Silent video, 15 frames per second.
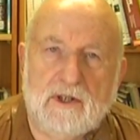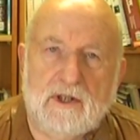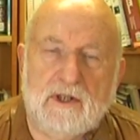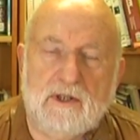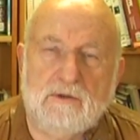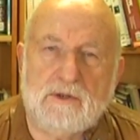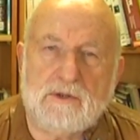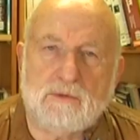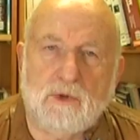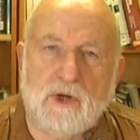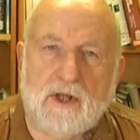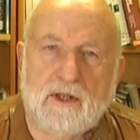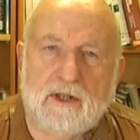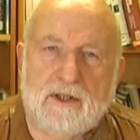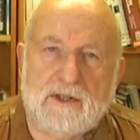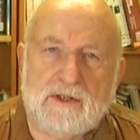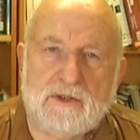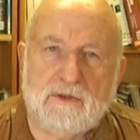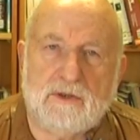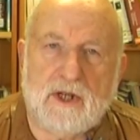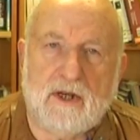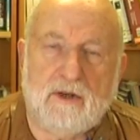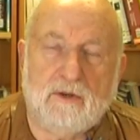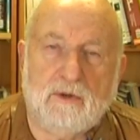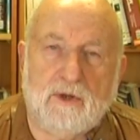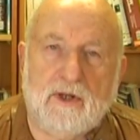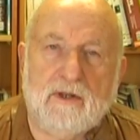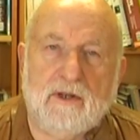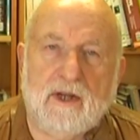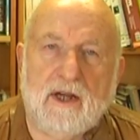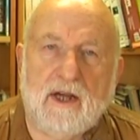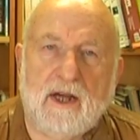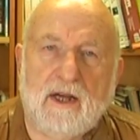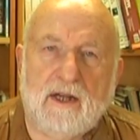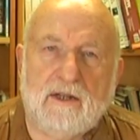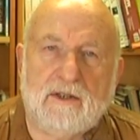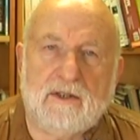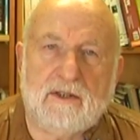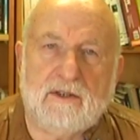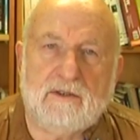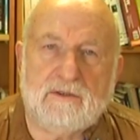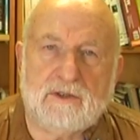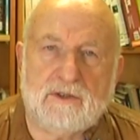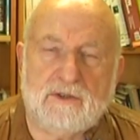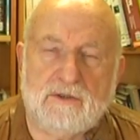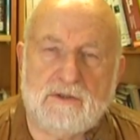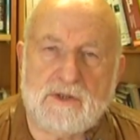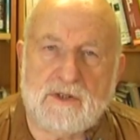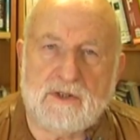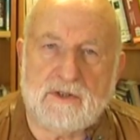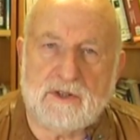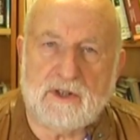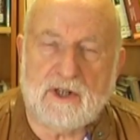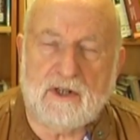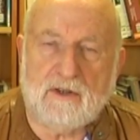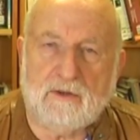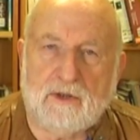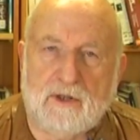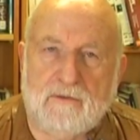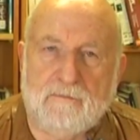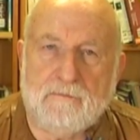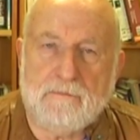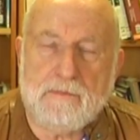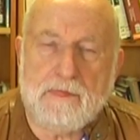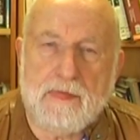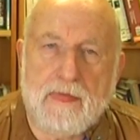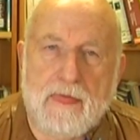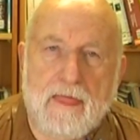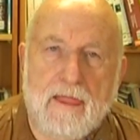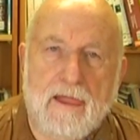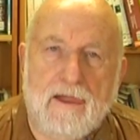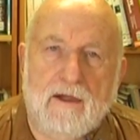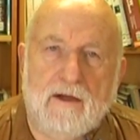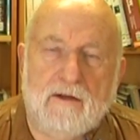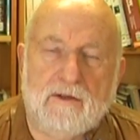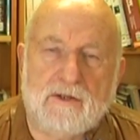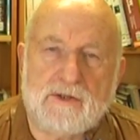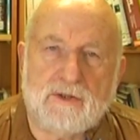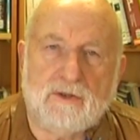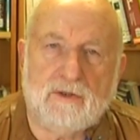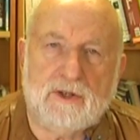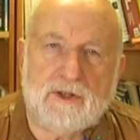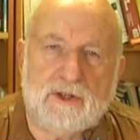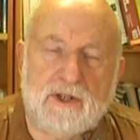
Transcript: He was well into heroin, and he introduced her to heroin. The story she